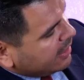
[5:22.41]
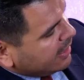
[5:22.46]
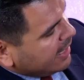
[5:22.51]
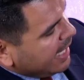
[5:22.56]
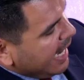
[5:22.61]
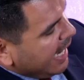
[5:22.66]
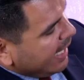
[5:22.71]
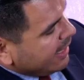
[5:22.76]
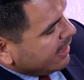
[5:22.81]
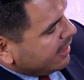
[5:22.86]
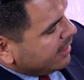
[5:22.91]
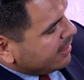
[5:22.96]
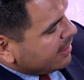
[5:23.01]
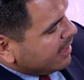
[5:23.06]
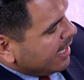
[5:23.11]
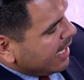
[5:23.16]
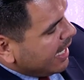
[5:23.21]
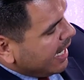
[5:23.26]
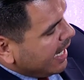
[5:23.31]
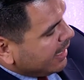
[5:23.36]
Cat in
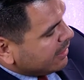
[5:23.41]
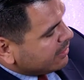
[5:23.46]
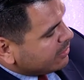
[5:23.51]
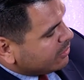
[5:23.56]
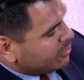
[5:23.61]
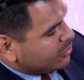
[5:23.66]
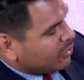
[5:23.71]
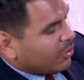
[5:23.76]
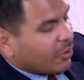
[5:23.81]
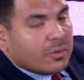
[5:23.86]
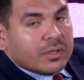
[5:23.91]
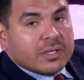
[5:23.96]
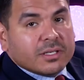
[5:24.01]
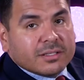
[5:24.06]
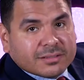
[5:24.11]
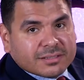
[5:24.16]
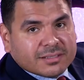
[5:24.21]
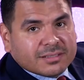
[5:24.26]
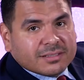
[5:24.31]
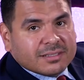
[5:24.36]
the Hat
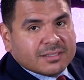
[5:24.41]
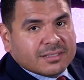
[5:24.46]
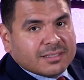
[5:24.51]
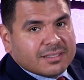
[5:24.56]
Saurus.